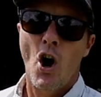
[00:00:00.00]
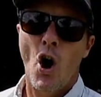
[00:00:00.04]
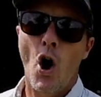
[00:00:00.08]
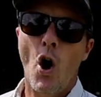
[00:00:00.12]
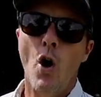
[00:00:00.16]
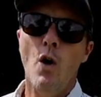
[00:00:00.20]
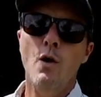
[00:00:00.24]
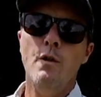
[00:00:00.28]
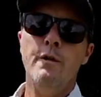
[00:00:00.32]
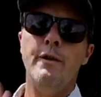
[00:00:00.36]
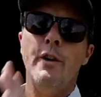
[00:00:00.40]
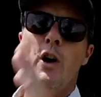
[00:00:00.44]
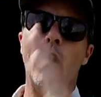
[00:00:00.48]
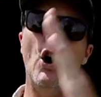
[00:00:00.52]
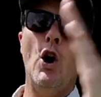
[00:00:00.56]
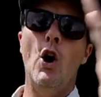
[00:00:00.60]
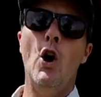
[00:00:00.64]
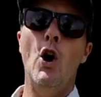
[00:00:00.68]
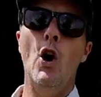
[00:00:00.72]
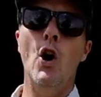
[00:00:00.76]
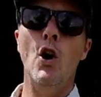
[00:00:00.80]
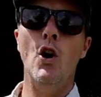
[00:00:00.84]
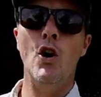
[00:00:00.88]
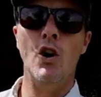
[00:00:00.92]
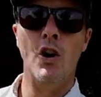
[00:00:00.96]

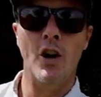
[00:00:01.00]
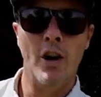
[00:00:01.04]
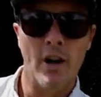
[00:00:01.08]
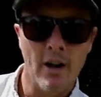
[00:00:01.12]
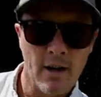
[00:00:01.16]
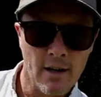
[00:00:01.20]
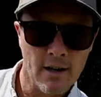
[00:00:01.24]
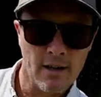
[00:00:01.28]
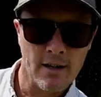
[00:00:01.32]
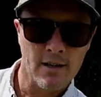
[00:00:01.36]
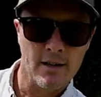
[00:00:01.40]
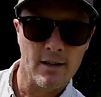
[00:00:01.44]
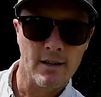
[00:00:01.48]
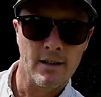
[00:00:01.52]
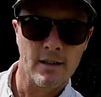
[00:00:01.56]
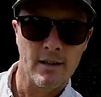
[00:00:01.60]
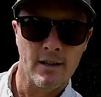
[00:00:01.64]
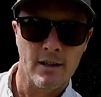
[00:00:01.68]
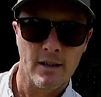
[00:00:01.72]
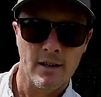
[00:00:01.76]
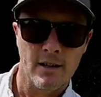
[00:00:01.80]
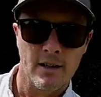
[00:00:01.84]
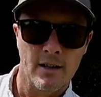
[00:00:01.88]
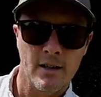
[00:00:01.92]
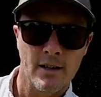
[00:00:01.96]
overhung
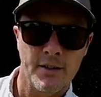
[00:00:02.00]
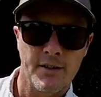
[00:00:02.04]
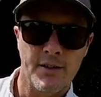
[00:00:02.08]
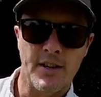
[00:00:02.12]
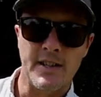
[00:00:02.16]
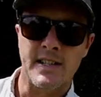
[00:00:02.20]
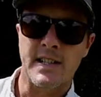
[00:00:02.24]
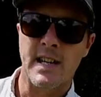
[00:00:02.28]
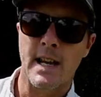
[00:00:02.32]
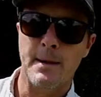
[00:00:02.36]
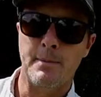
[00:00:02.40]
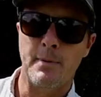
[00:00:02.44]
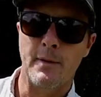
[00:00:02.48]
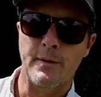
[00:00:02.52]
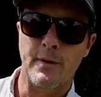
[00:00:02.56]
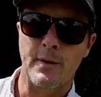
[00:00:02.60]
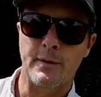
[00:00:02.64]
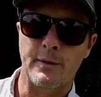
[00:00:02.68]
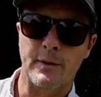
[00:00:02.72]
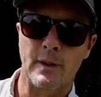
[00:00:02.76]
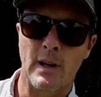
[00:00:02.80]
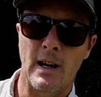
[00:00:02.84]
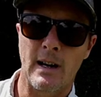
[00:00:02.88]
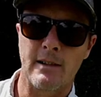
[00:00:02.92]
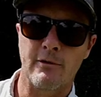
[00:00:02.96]
the tip of the
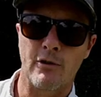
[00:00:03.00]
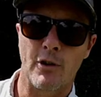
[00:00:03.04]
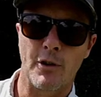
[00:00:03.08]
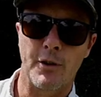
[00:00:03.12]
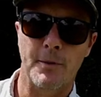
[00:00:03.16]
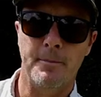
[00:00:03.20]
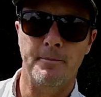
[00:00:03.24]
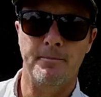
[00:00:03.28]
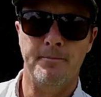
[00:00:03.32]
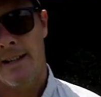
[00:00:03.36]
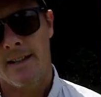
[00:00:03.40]
fly rod.